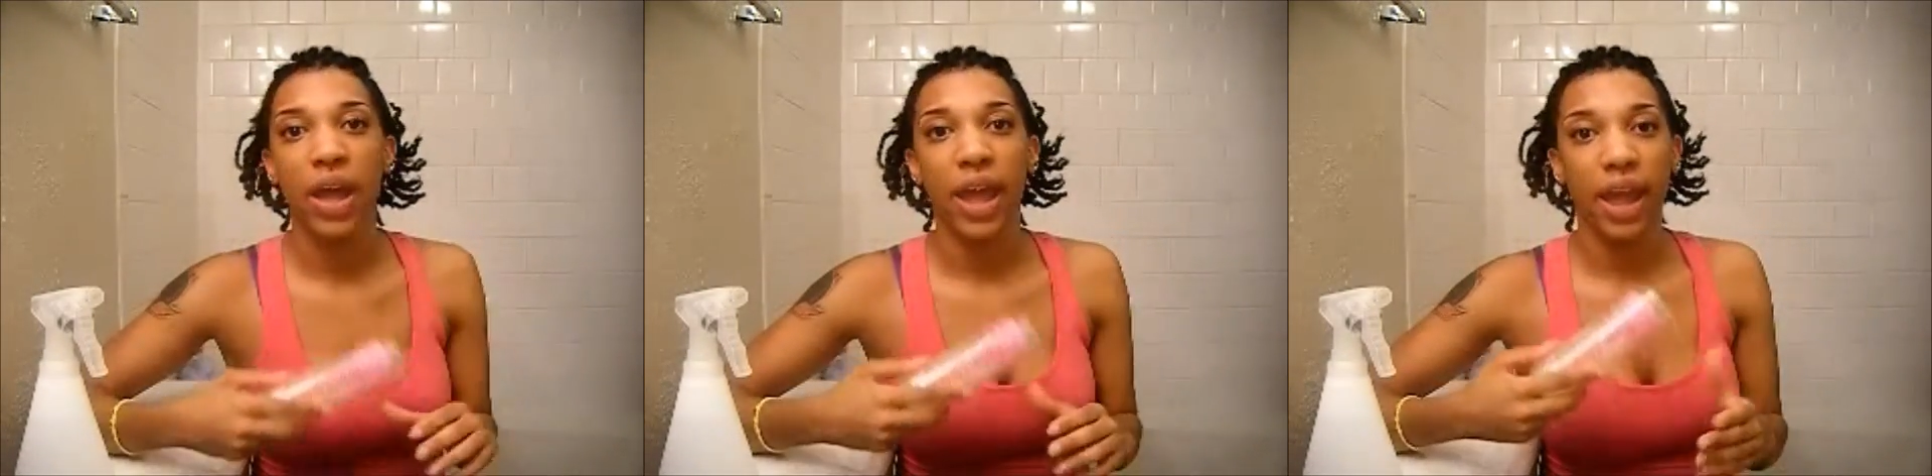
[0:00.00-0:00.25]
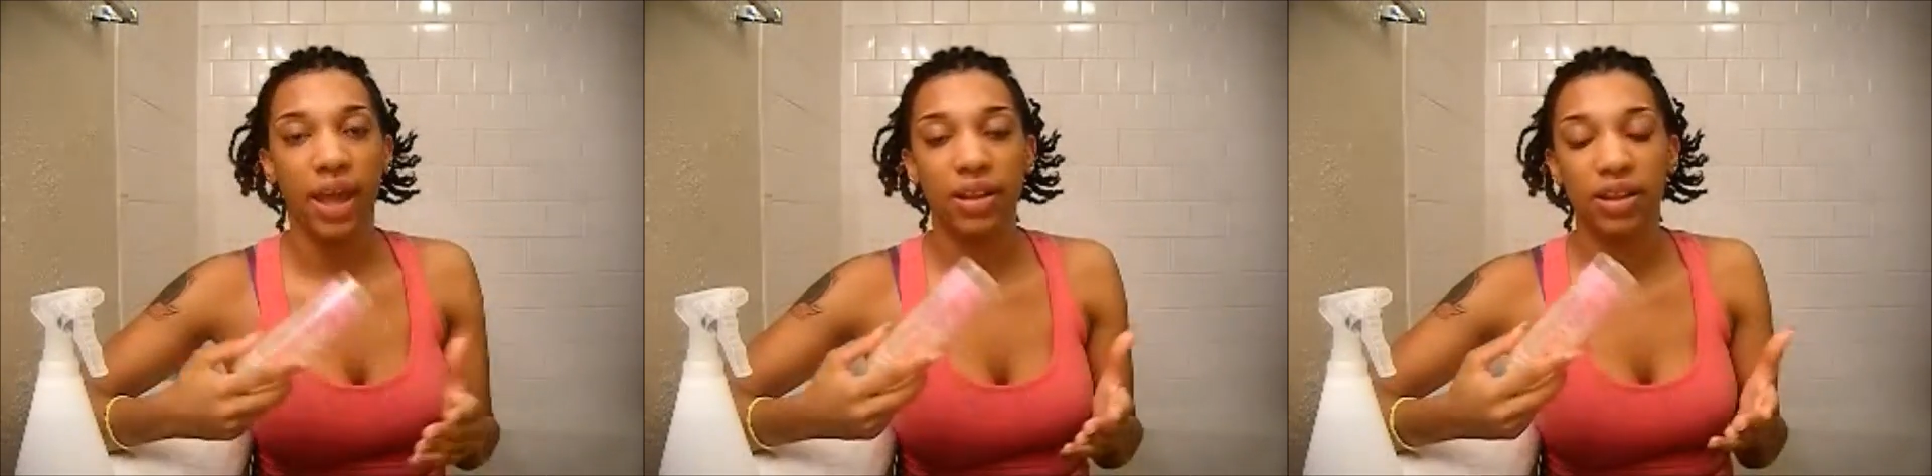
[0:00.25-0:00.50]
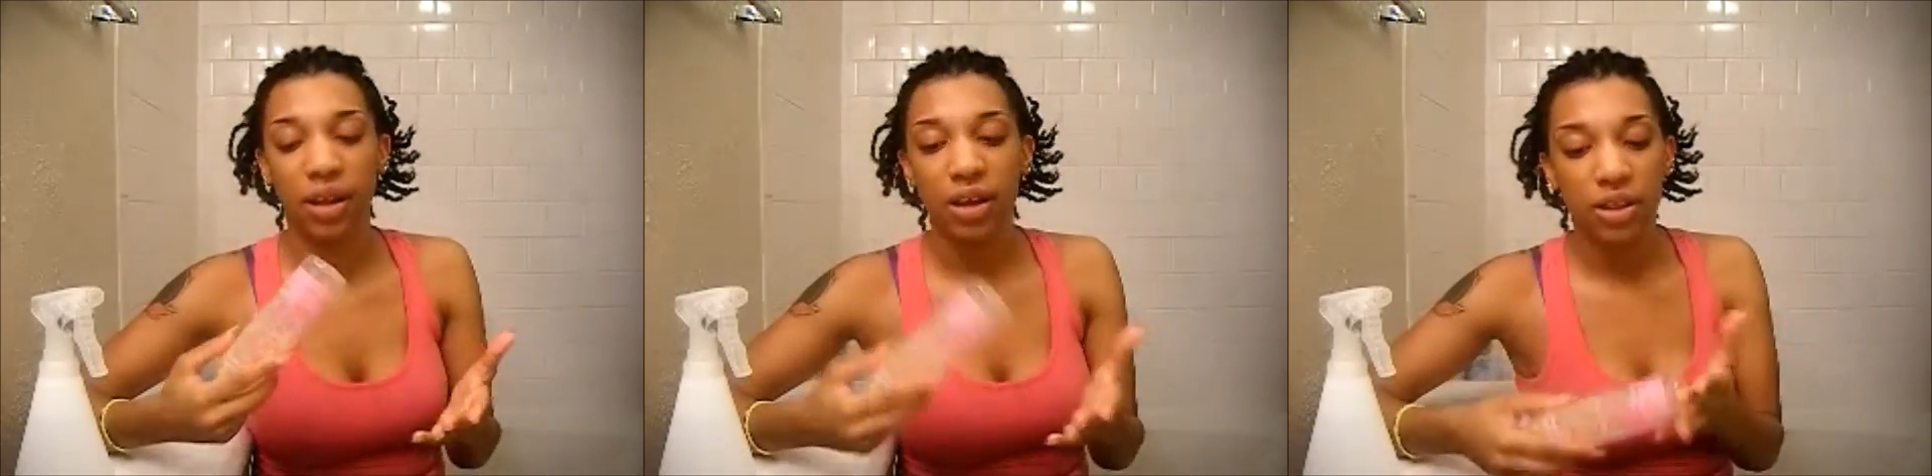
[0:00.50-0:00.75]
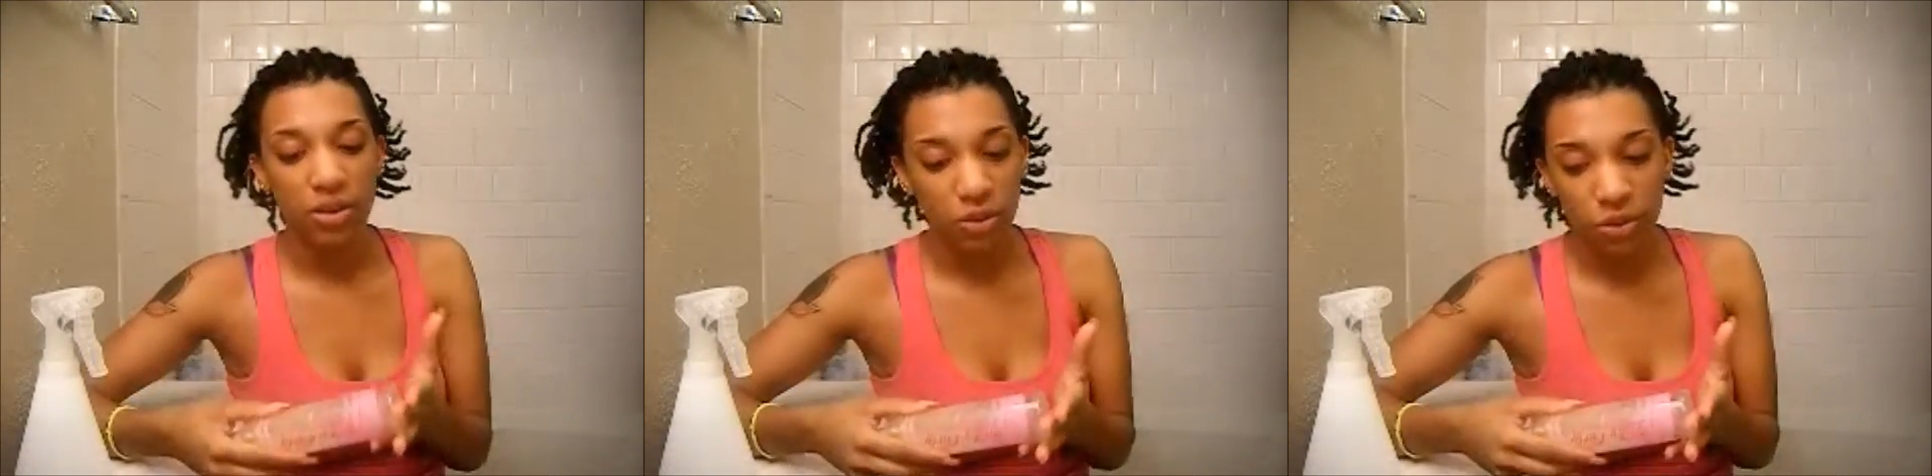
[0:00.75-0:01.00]
and the
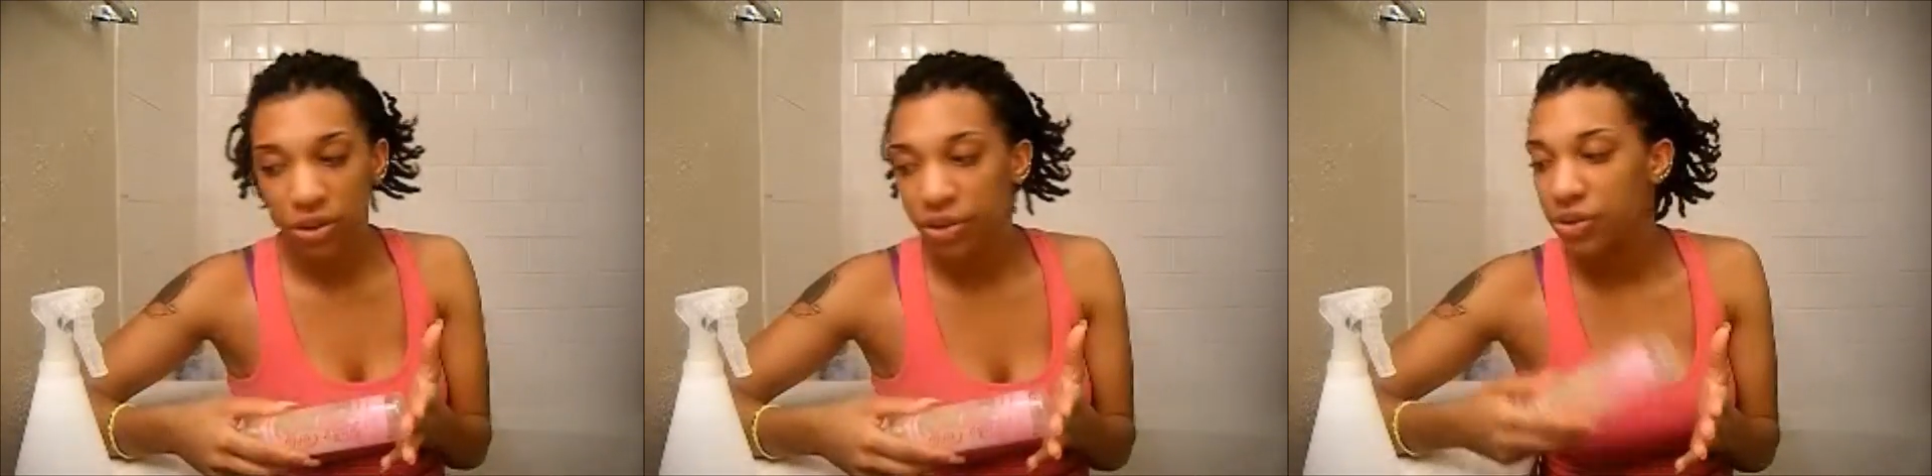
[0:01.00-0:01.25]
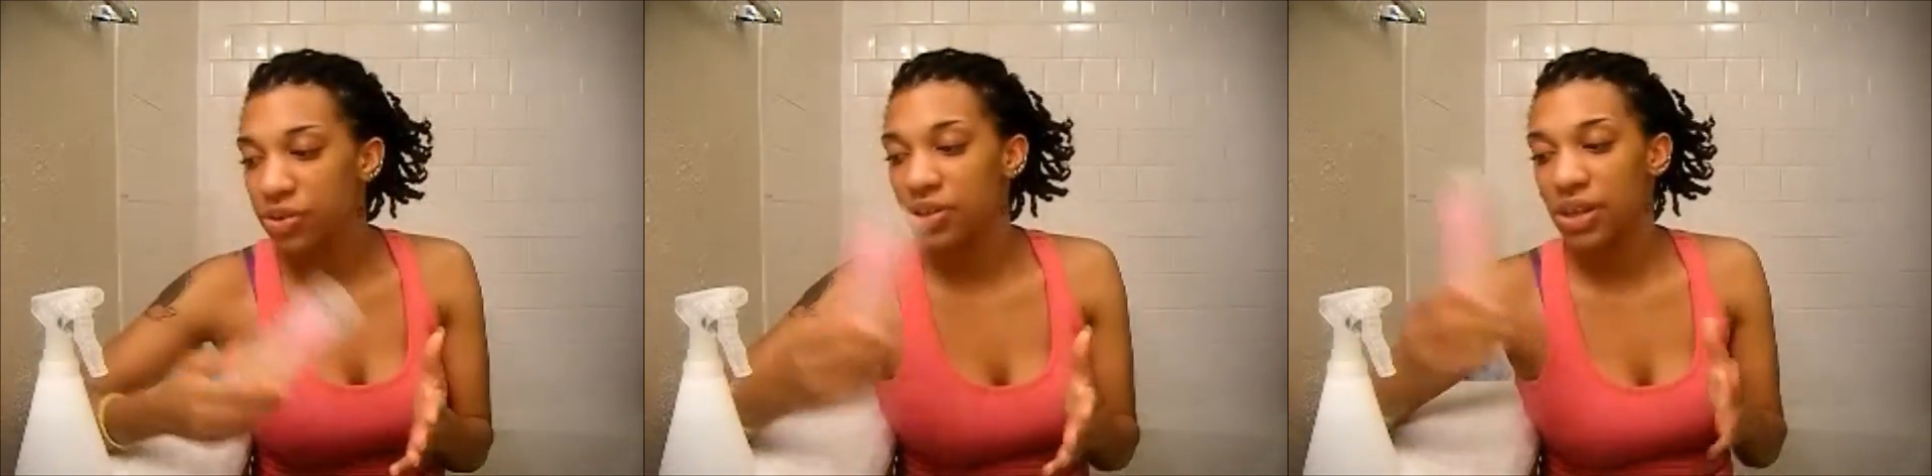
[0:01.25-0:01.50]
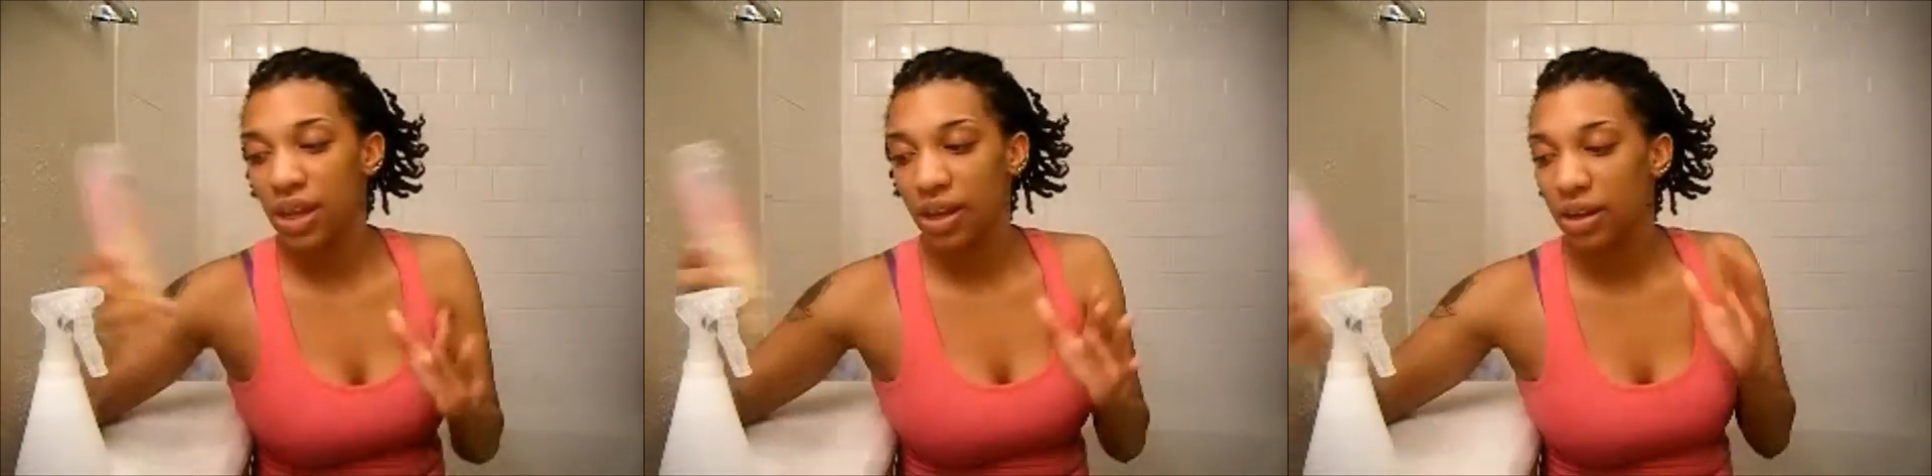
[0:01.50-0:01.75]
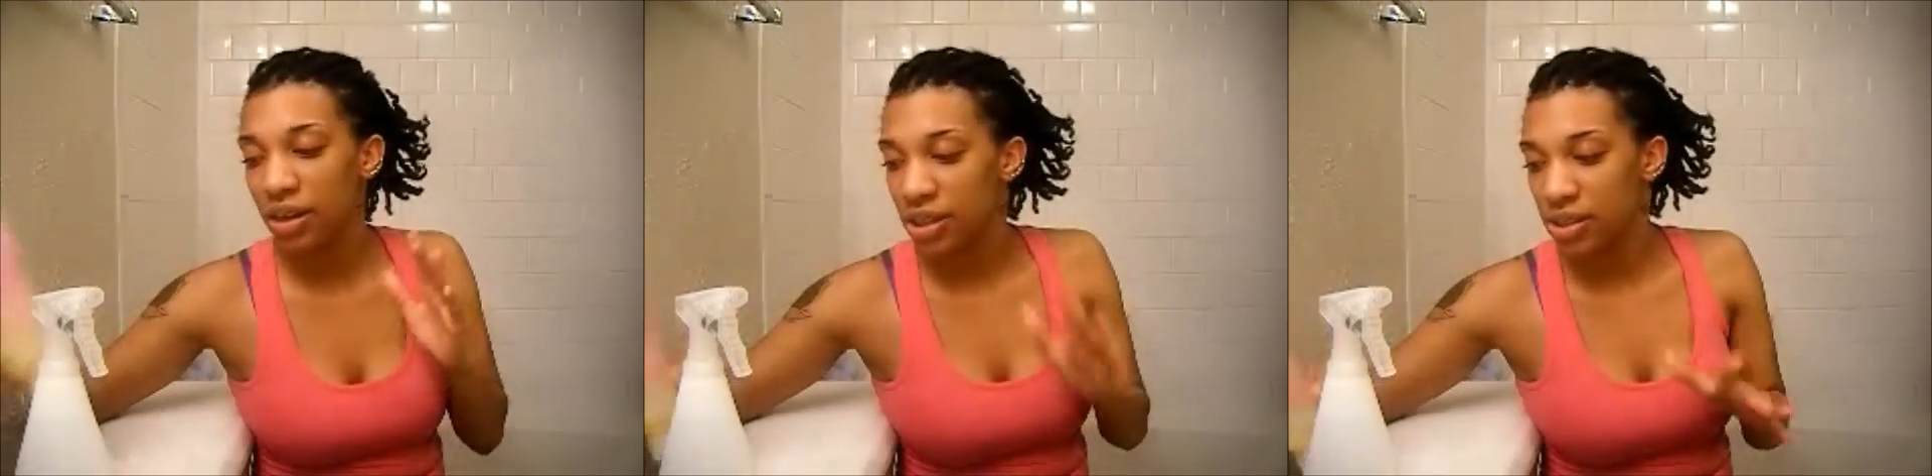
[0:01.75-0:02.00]
other oils,
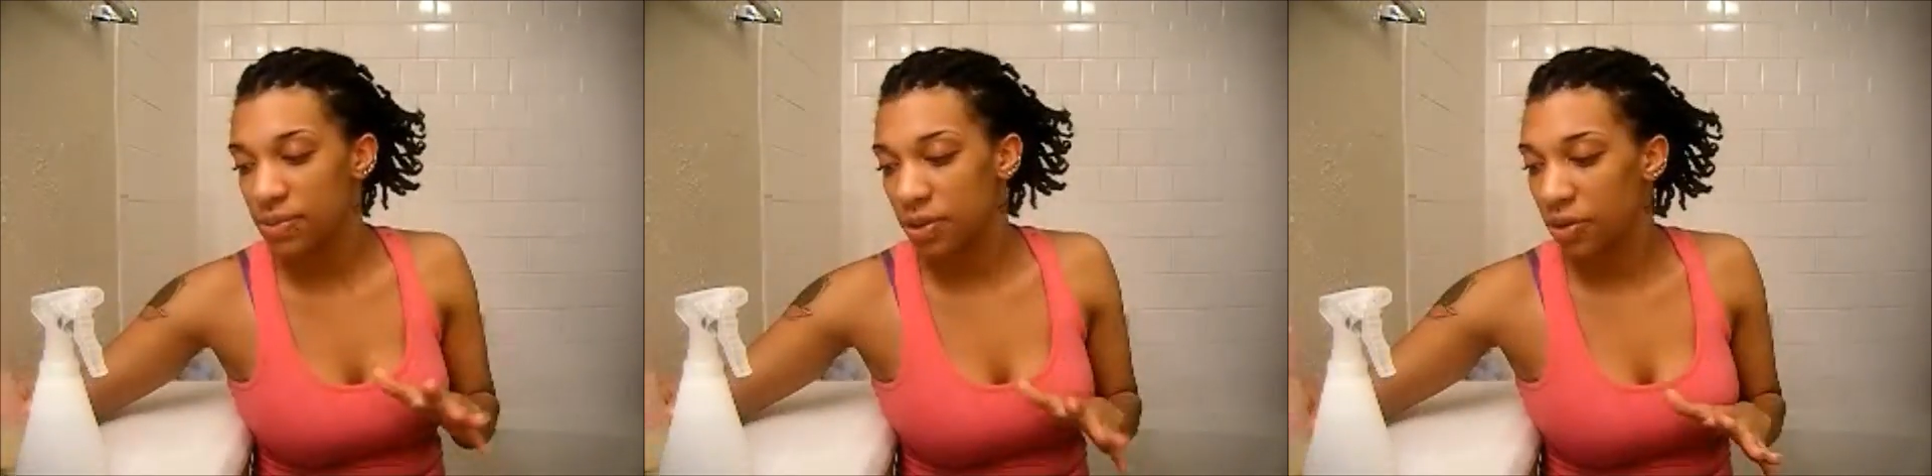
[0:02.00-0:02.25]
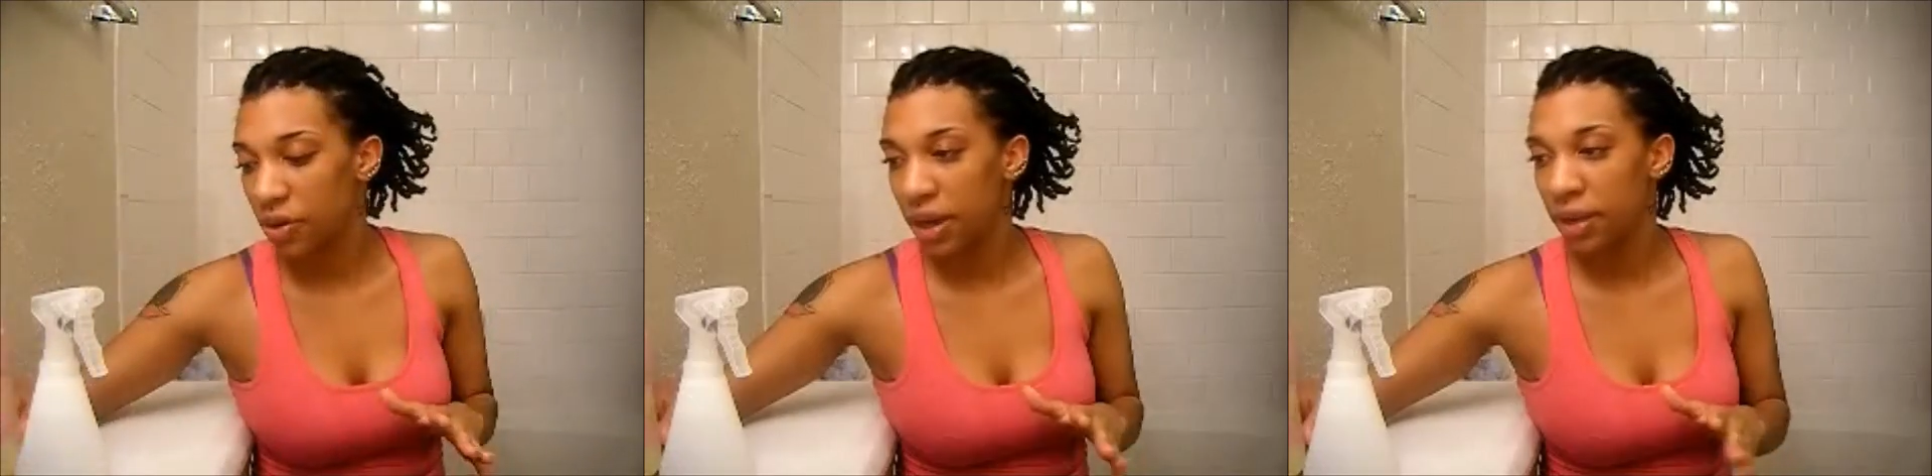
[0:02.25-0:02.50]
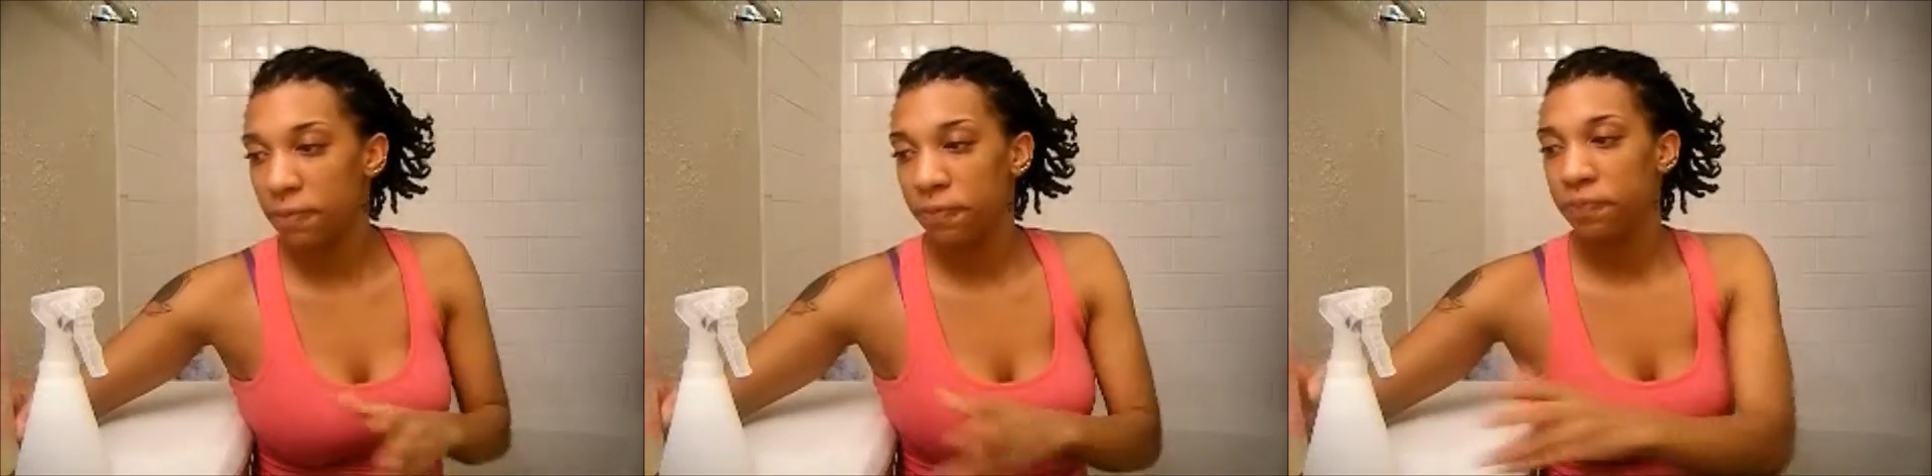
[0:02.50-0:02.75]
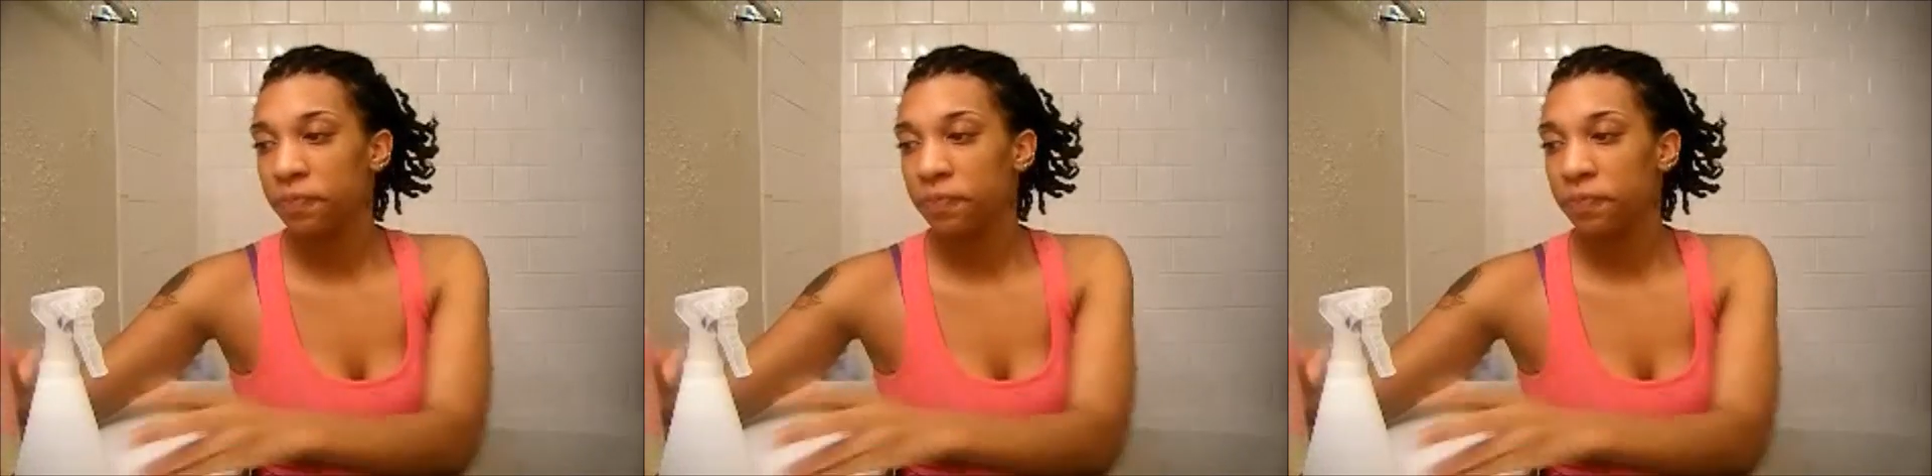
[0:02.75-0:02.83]
and it's been great.